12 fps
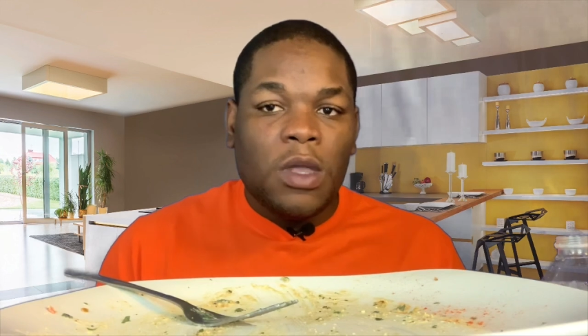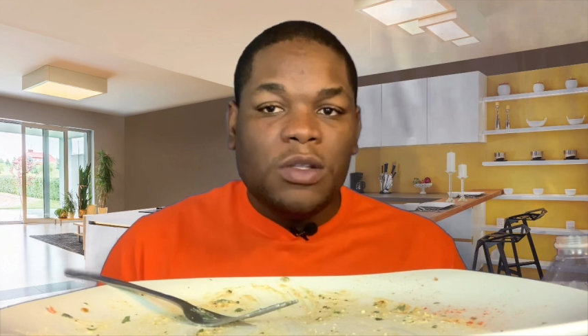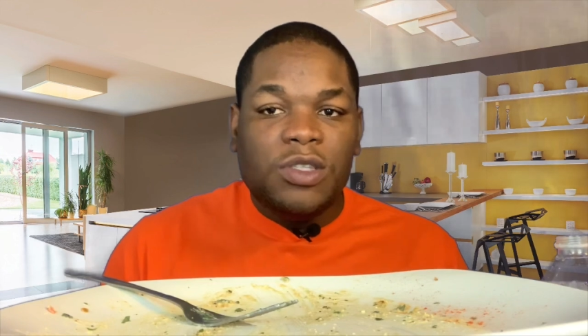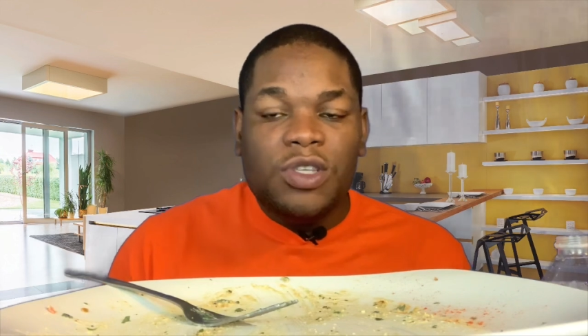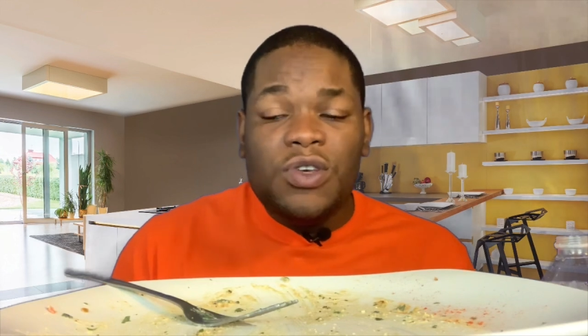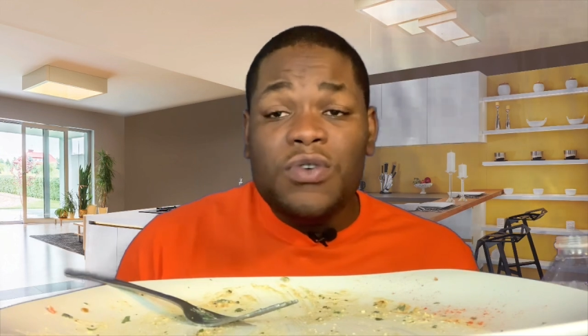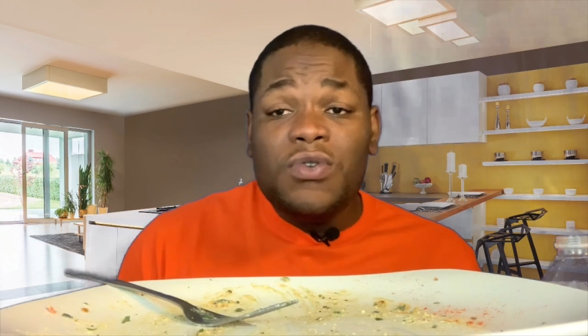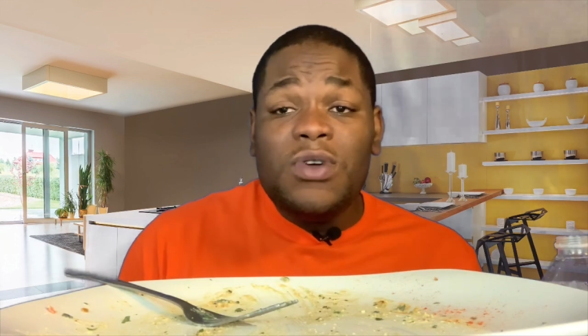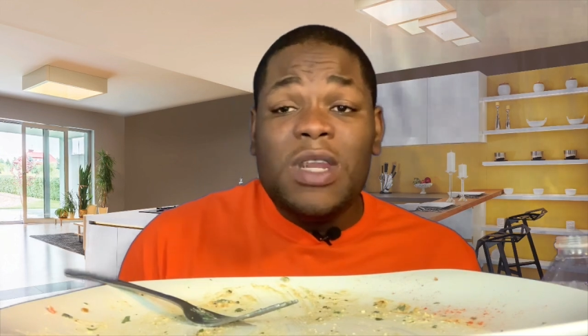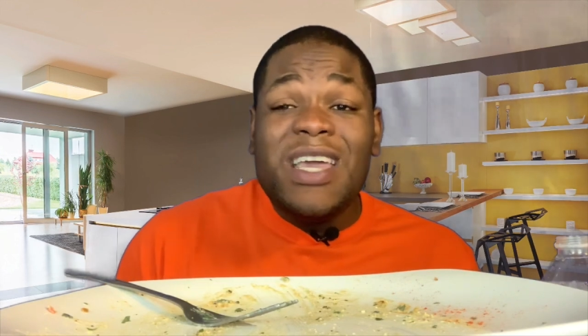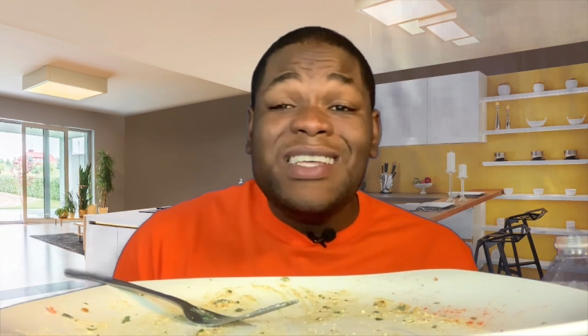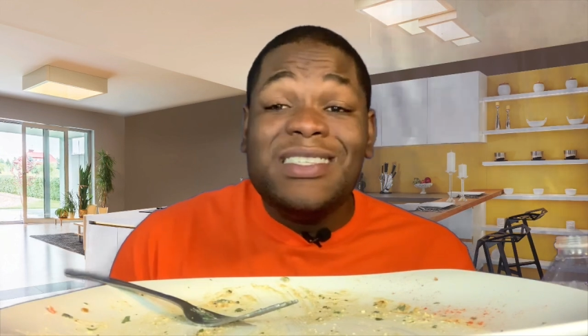
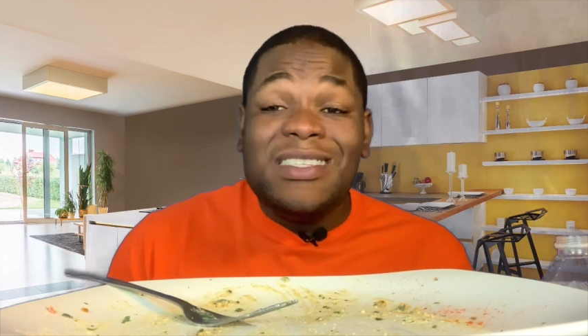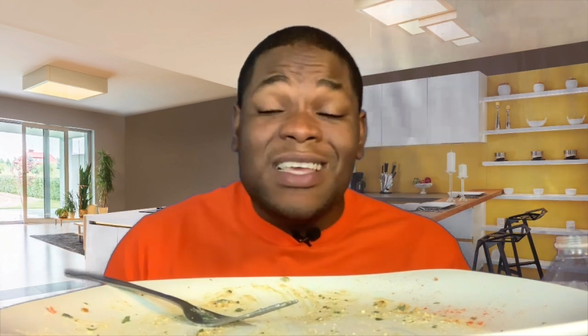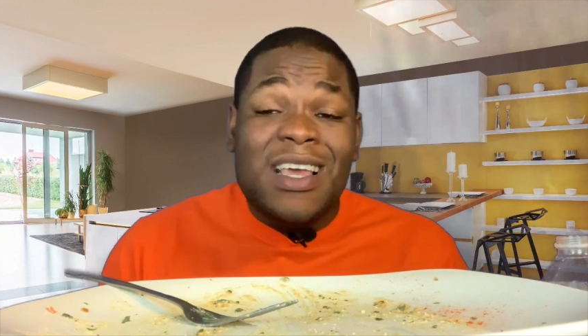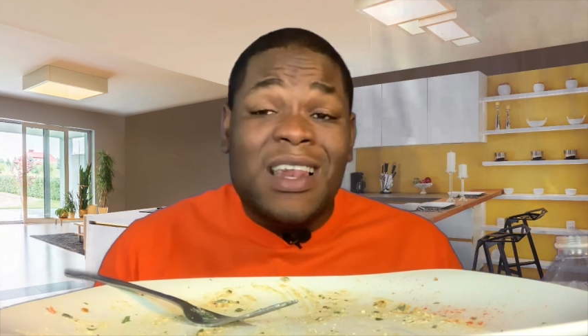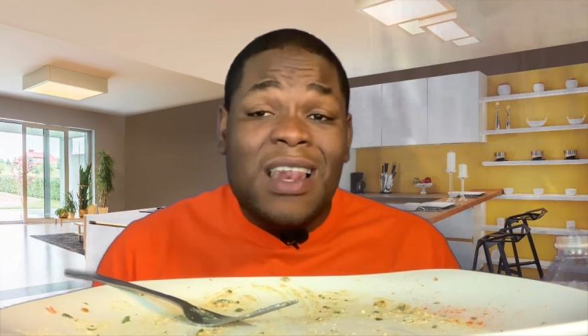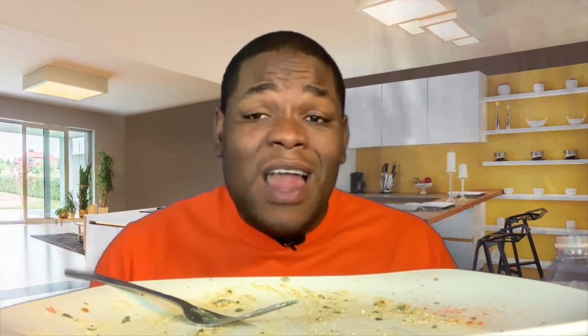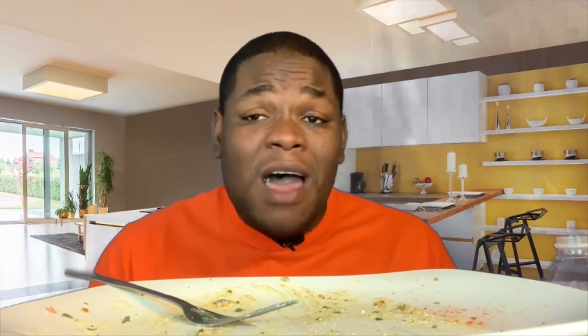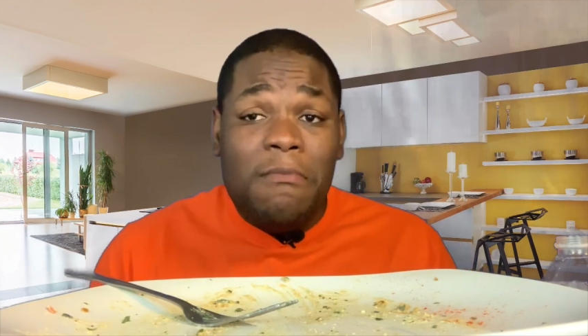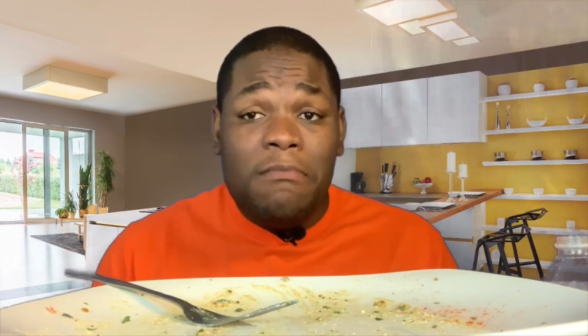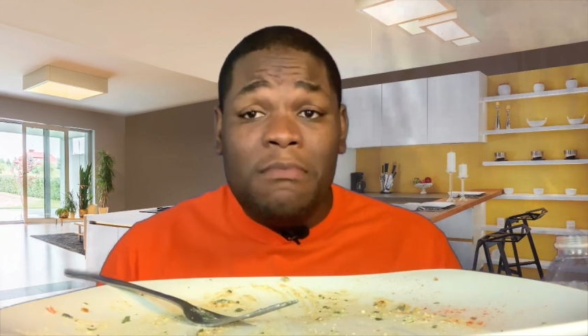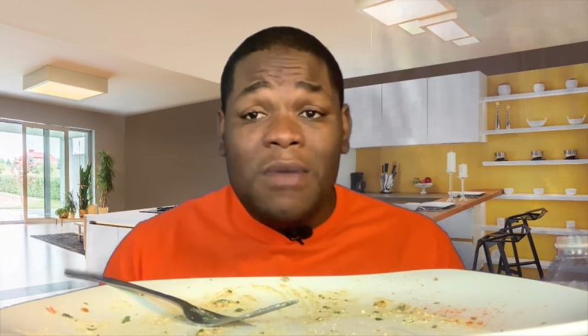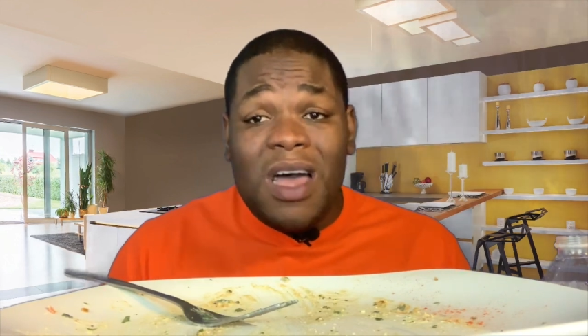Tune in till the
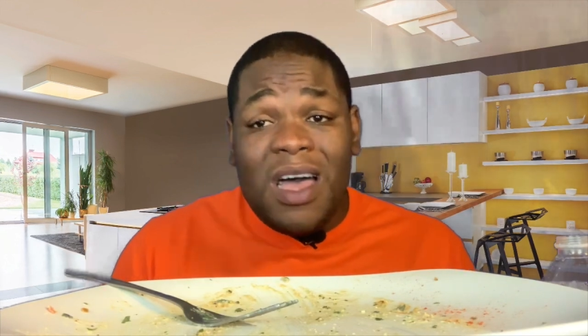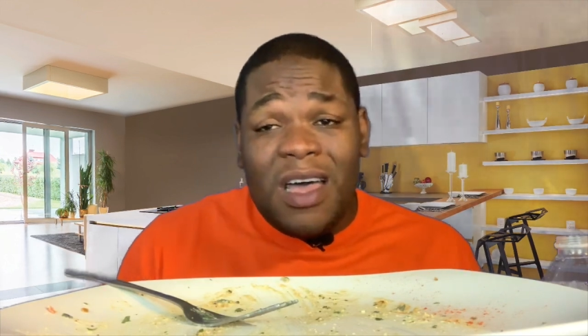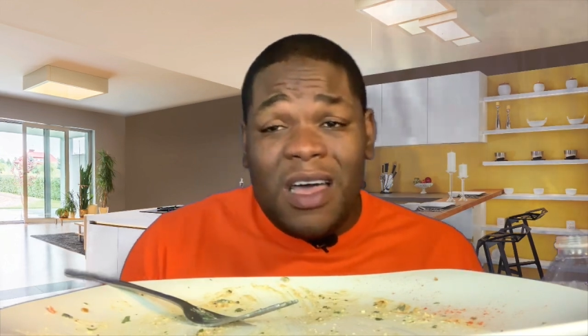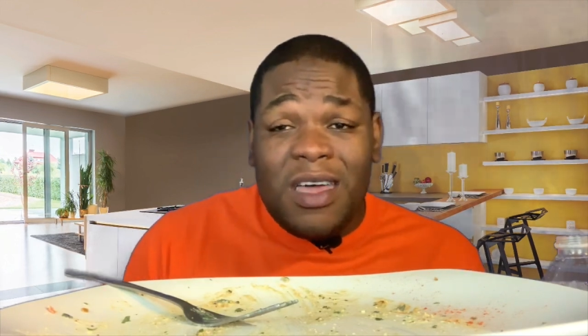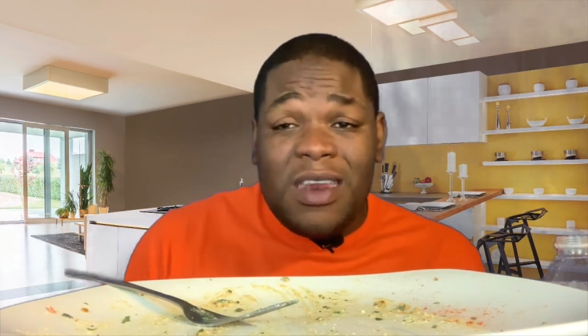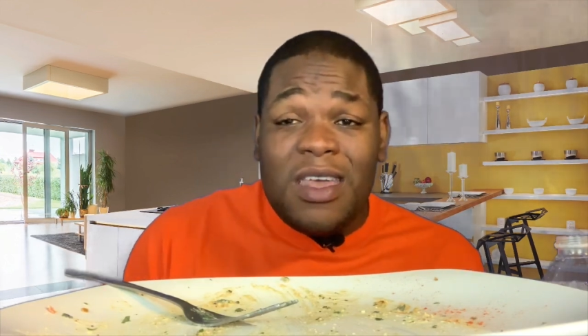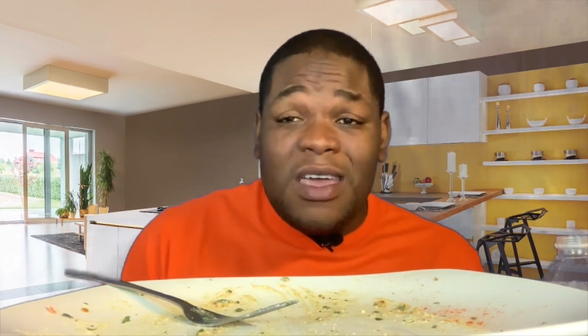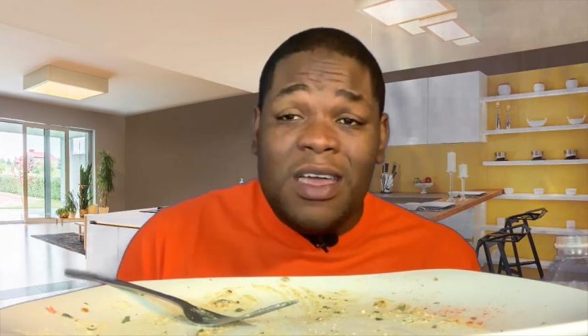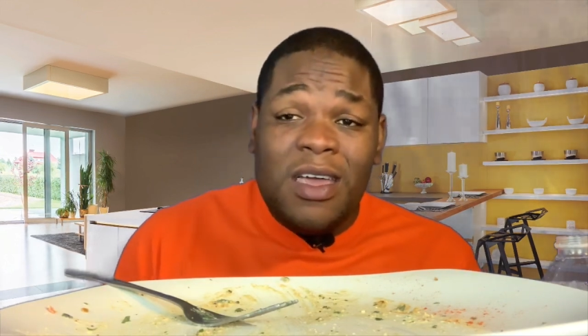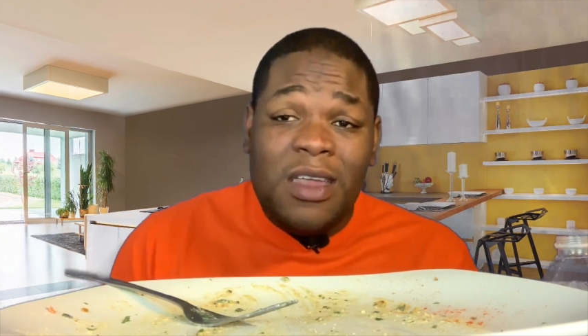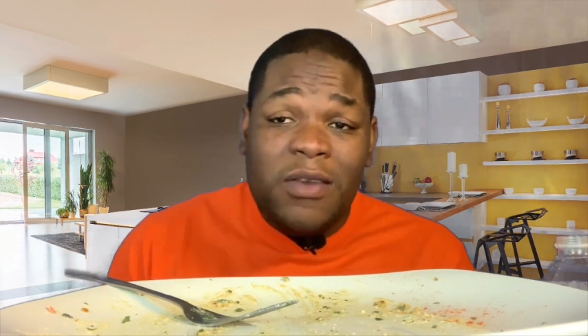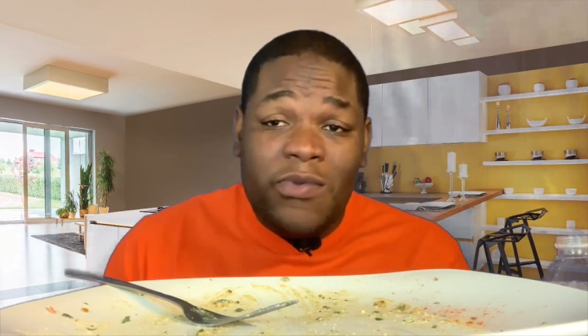
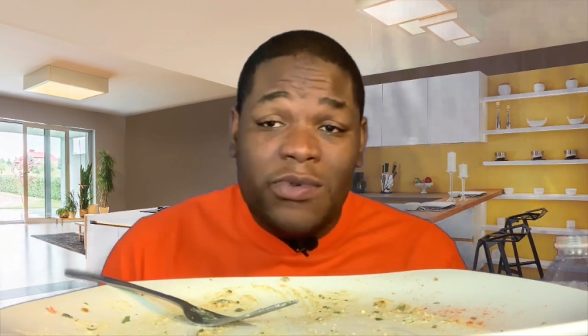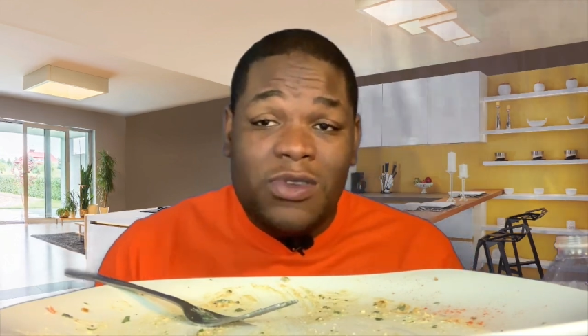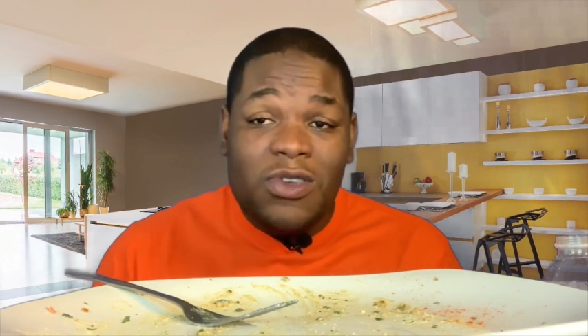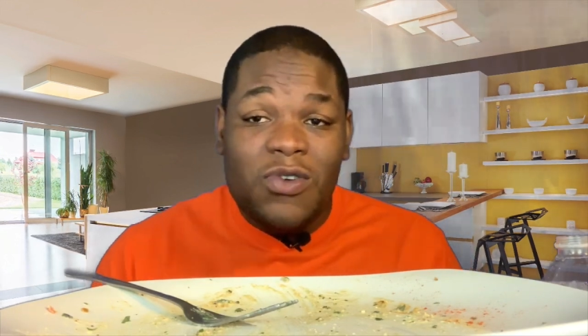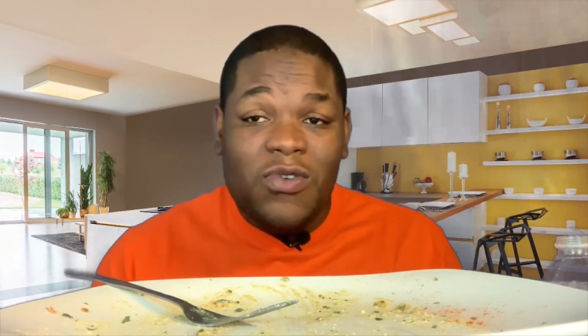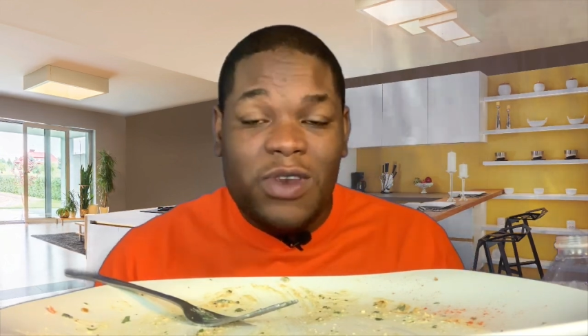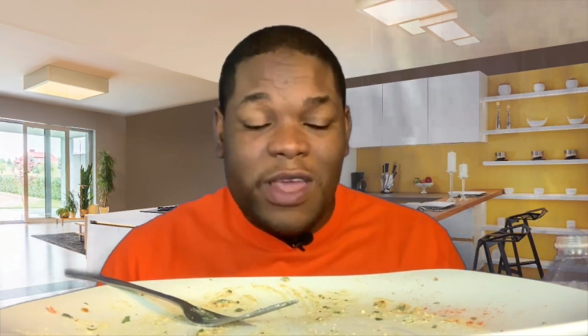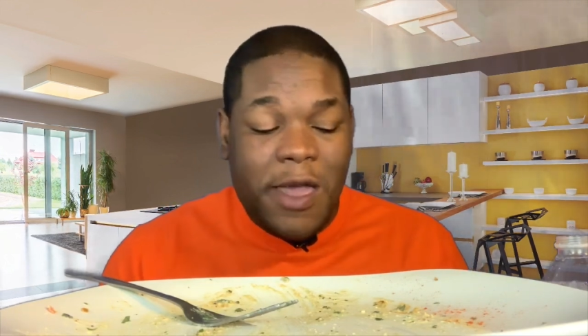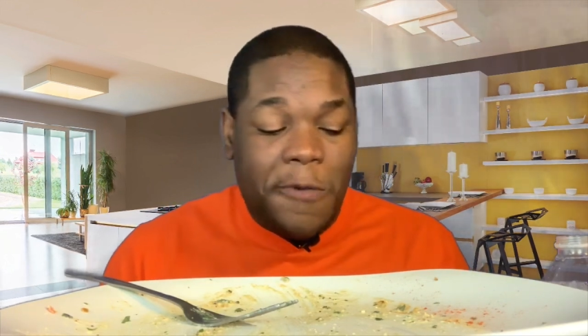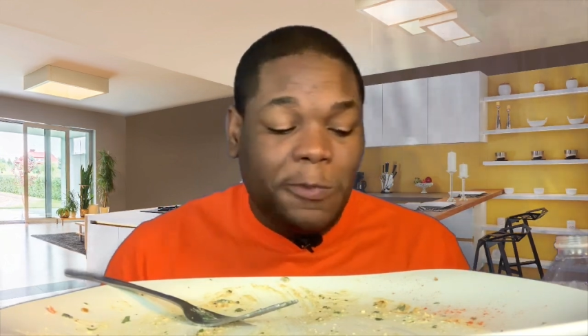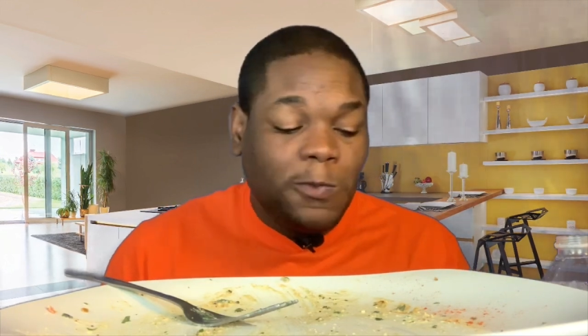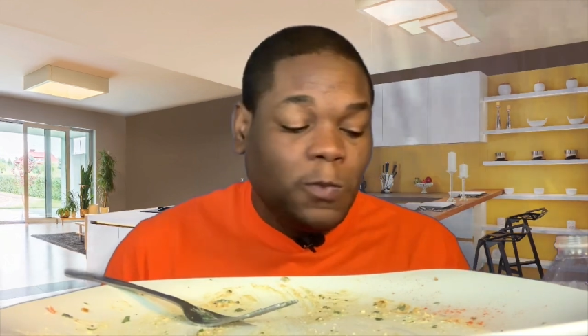morning. Tune in.